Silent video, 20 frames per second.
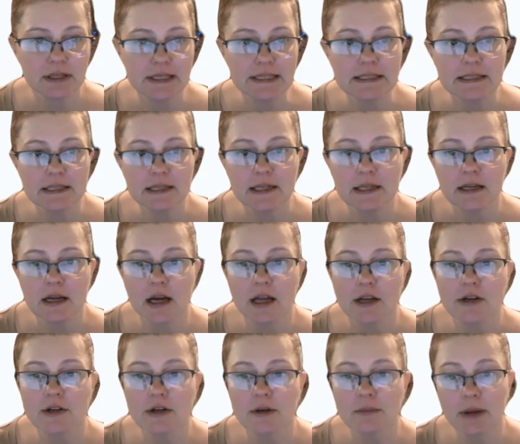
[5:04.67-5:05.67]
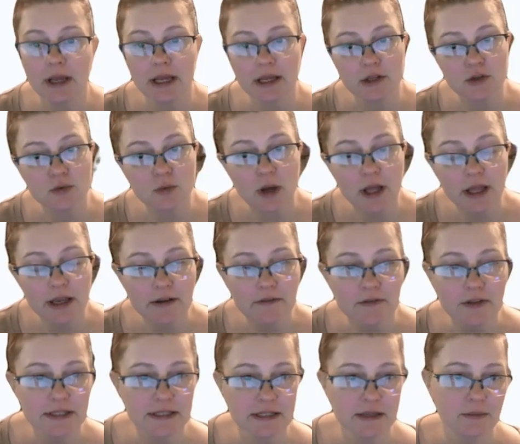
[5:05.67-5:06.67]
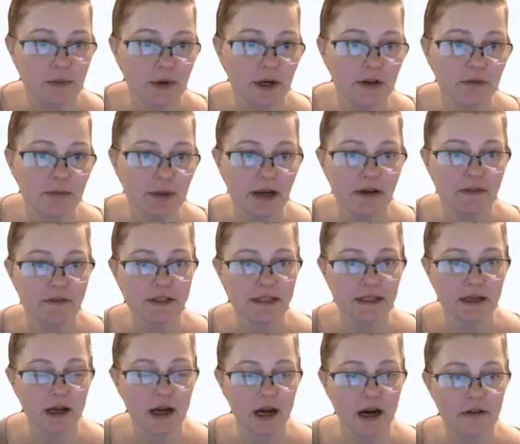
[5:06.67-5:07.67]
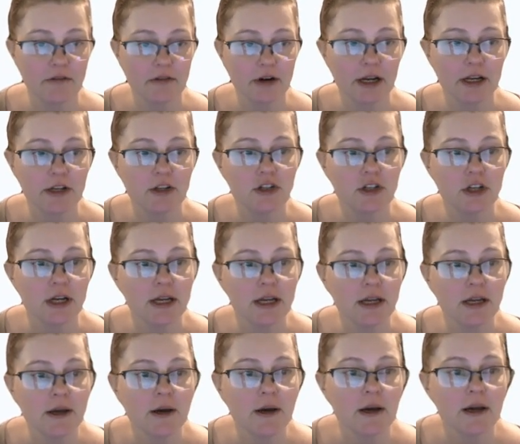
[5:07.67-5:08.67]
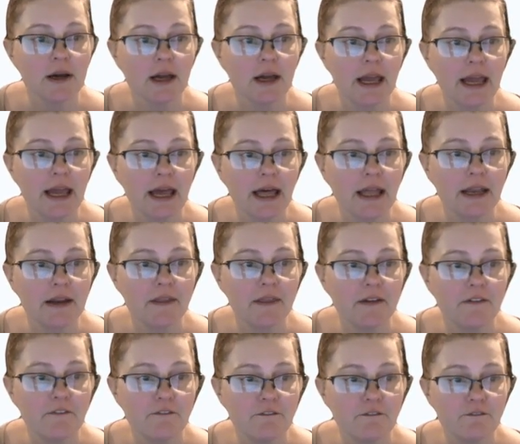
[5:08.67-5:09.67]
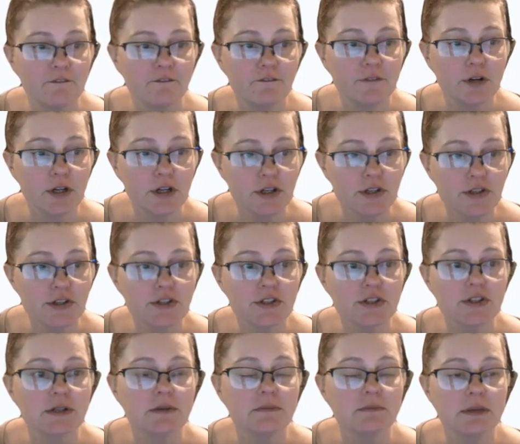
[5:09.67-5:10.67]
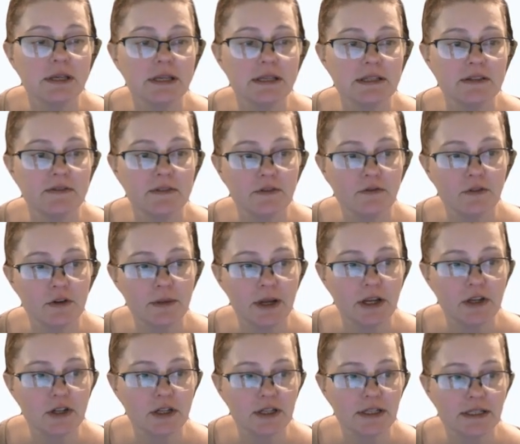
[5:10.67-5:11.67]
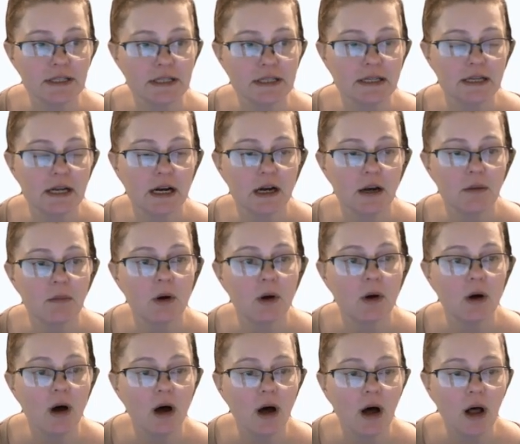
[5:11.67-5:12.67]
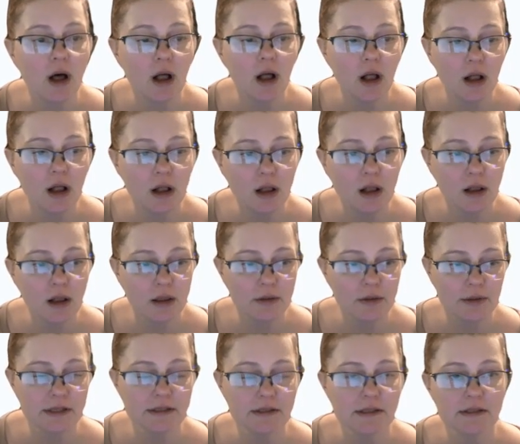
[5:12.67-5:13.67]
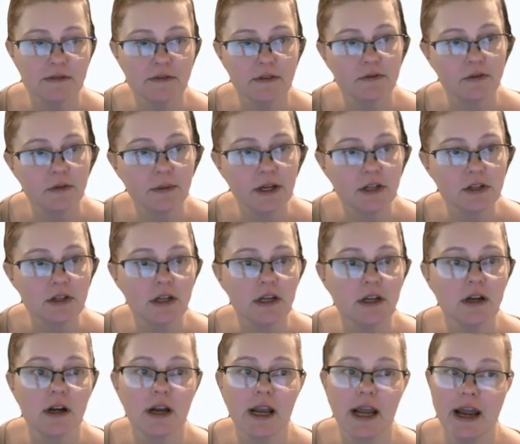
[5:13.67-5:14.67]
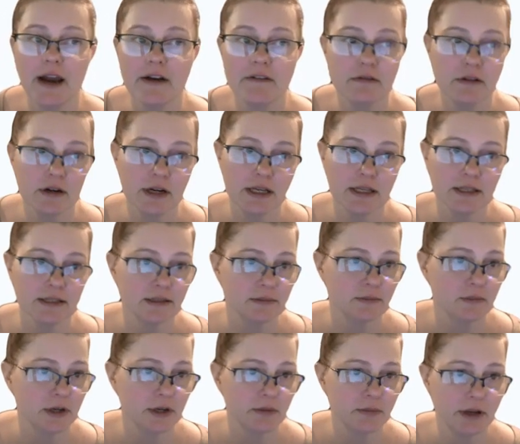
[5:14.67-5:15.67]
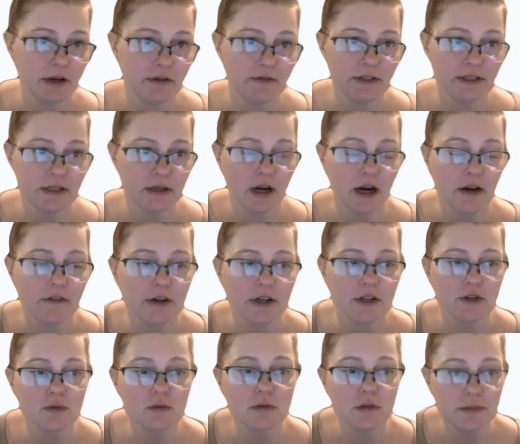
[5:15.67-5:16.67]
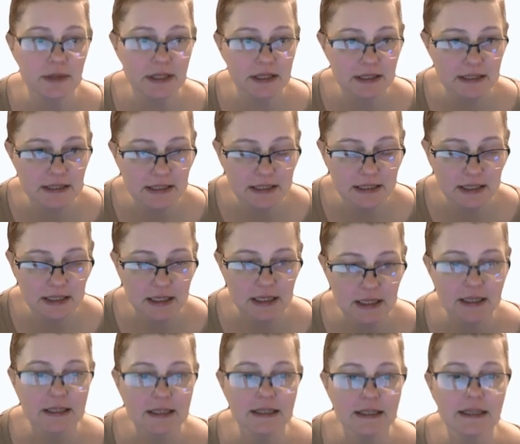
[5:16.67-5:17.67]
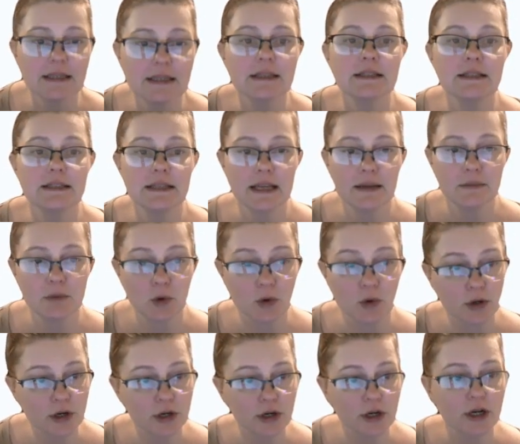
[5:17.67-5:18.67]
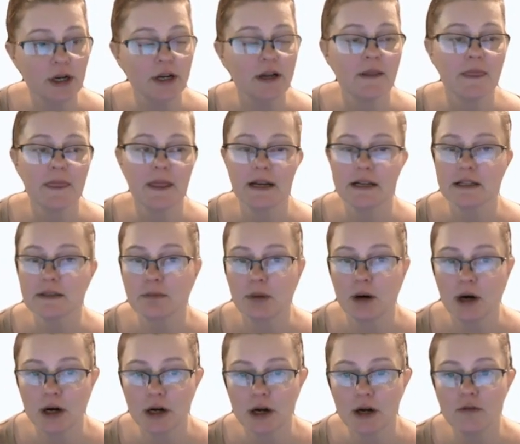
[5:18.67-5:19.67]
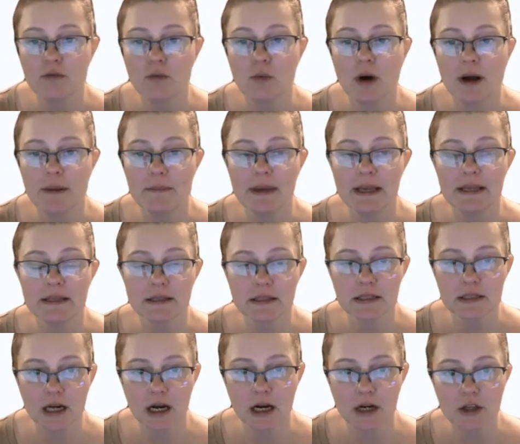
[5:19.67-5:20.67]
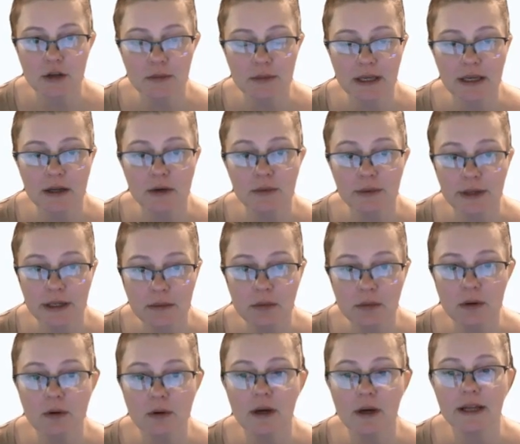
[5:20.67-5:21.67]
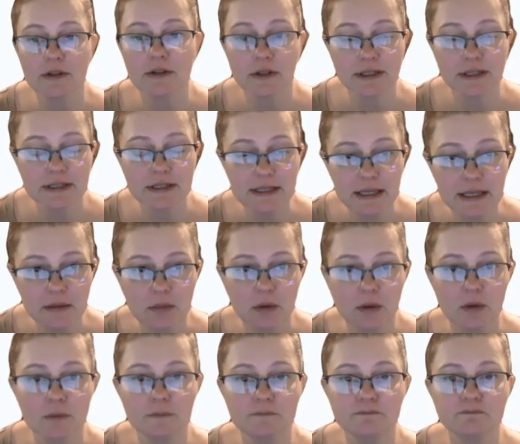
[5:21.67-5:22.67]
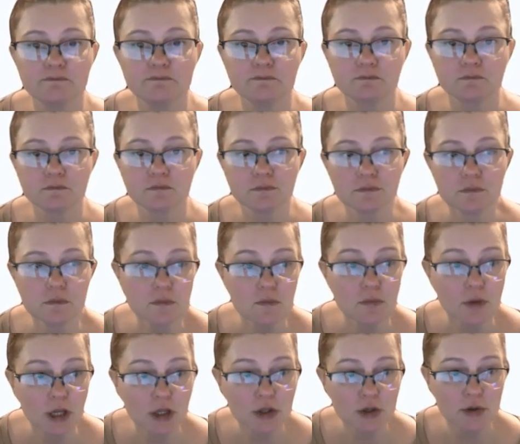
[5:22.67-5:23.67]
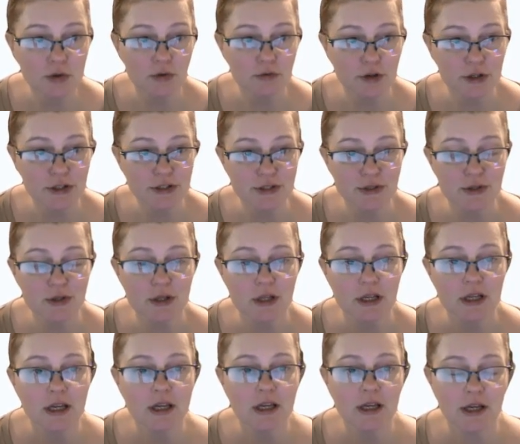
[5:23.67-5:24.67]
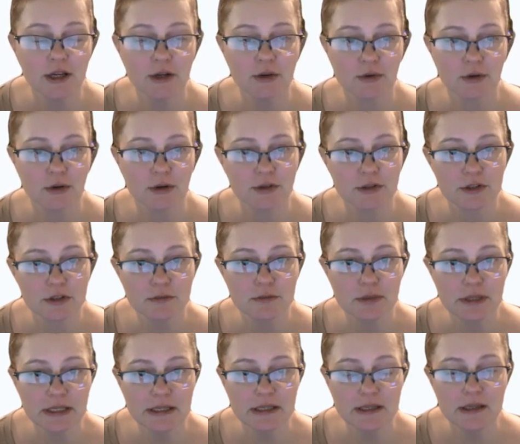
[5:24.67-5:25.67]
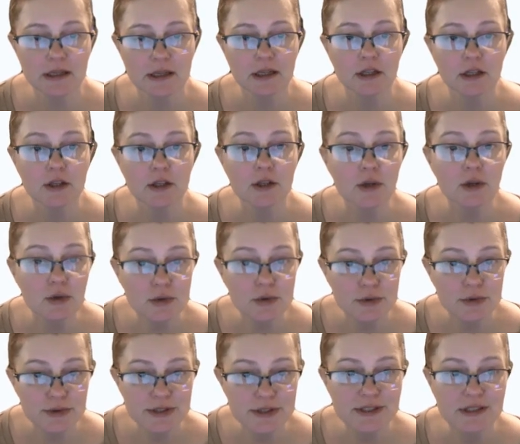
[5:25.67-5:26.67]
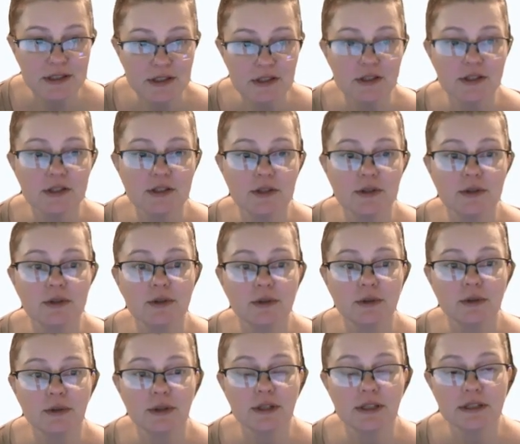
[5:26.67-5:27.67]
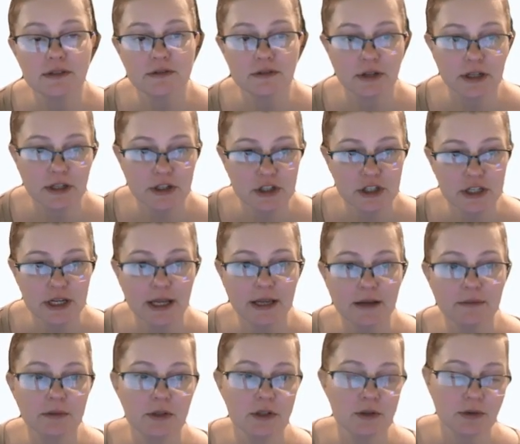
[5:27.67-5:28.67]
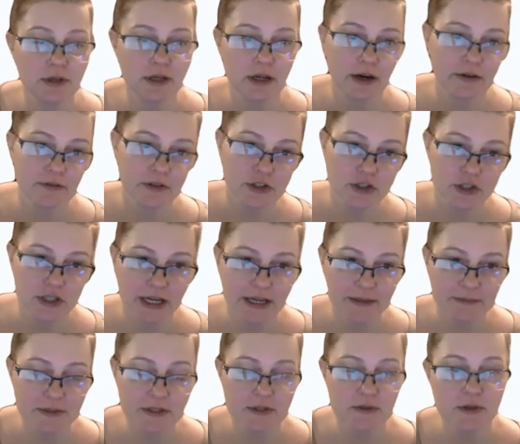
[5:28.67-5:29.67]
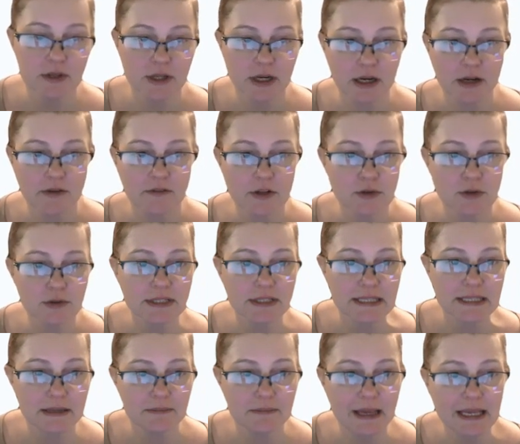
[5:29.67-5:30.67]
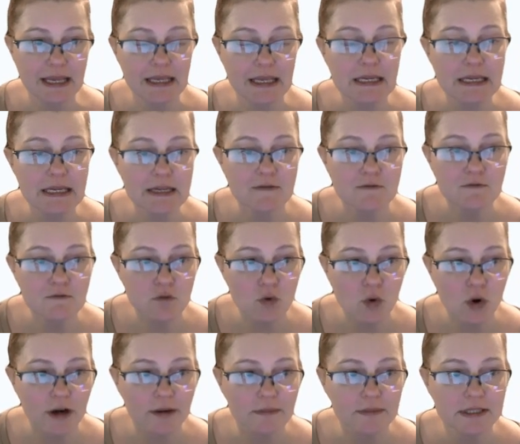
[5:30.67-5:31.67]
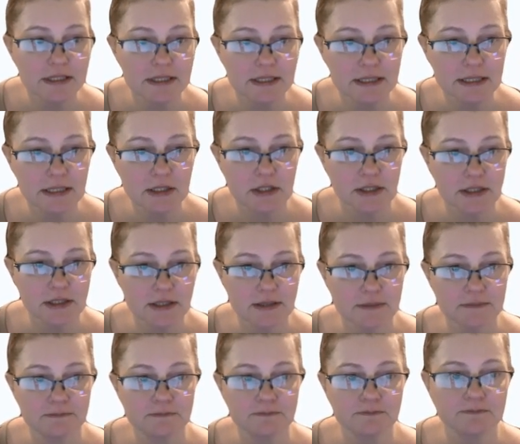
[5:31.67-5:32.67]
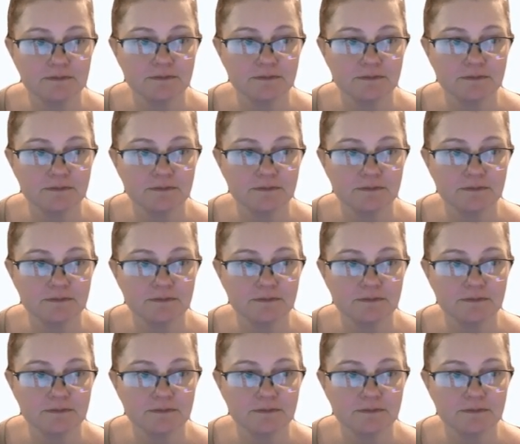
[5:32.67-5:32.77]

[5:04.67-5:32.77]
be listed under page 1 of the summary of benefits and coverage. And the first piece of information is the deductible. All the pieces of information on every summary of benefits and coverage will be listed in the same order. That is part of what makes the document readable and translatable, universal, in order to be used to differentiate between coverage types so that individuals can make informed decisions.